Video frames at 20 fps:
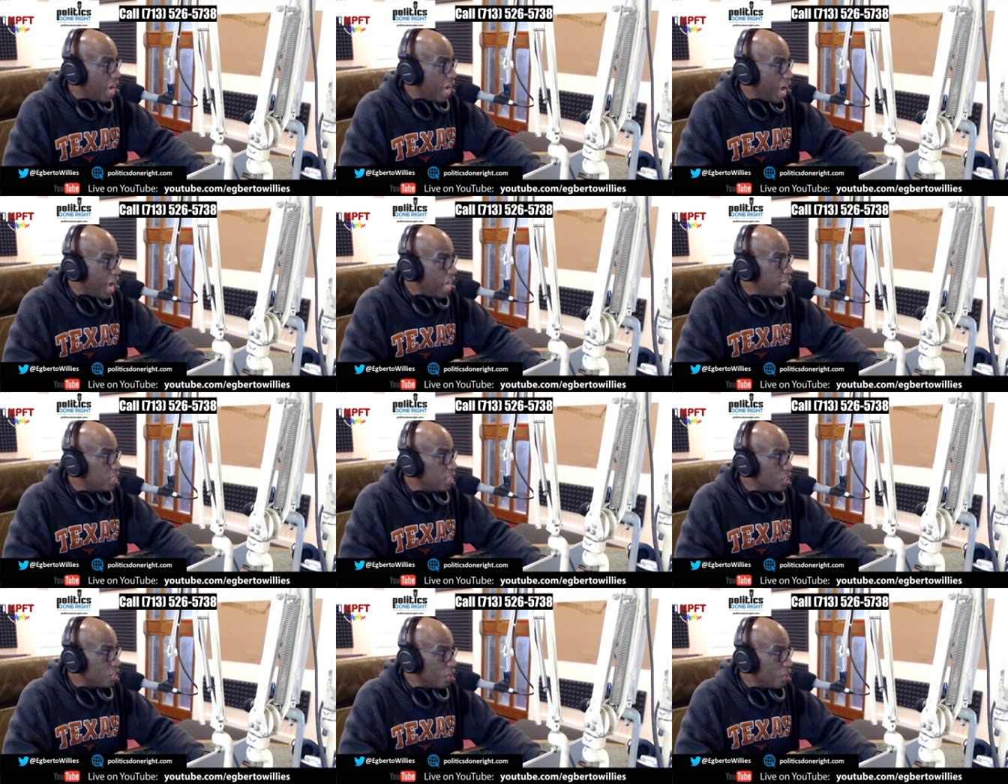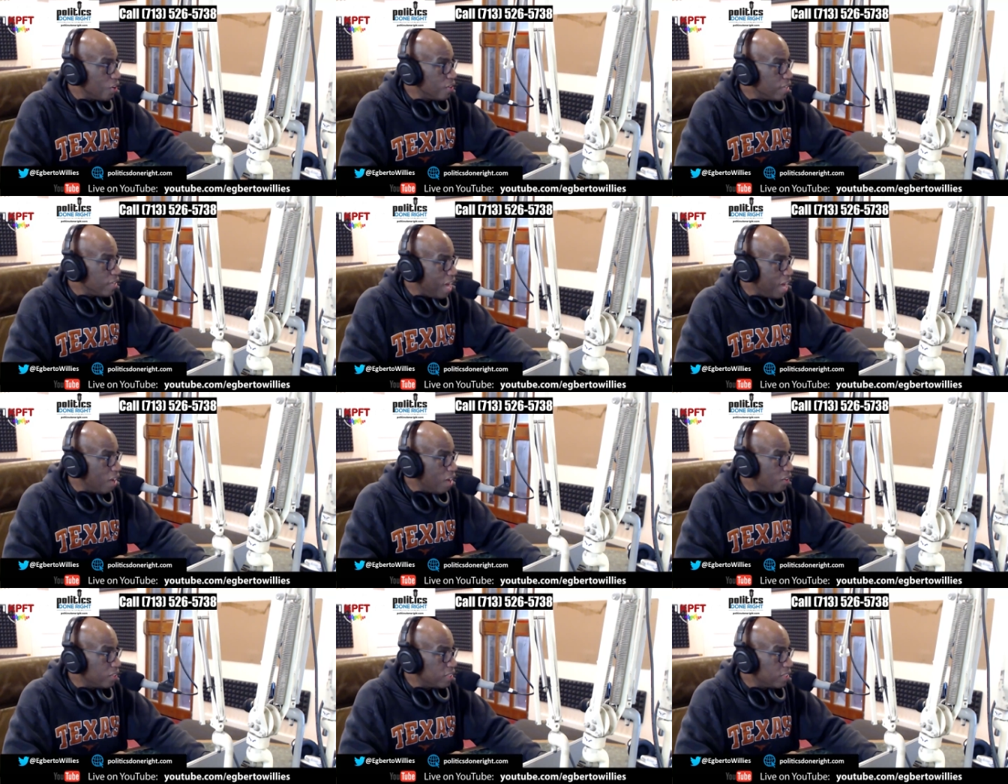And it turned
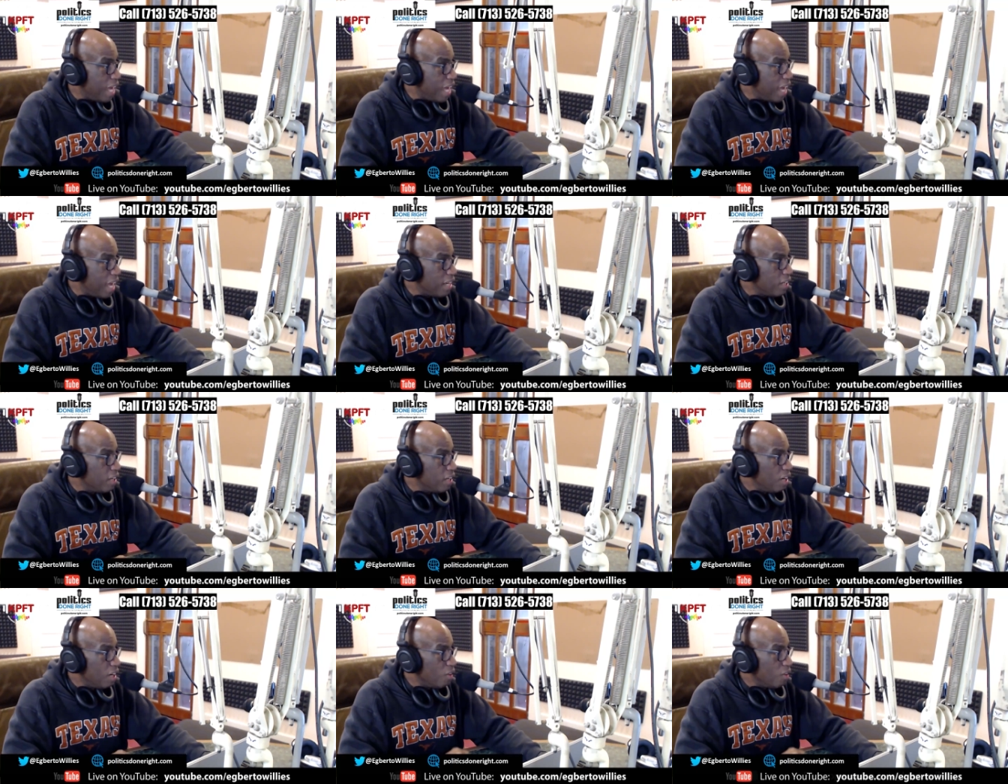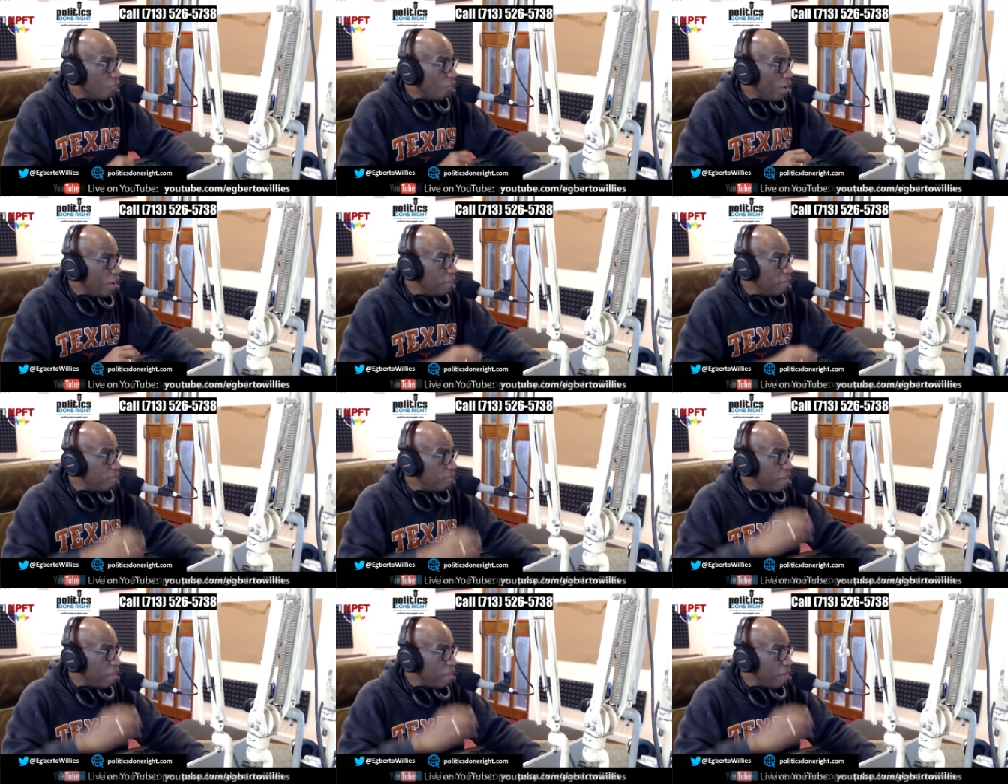out that when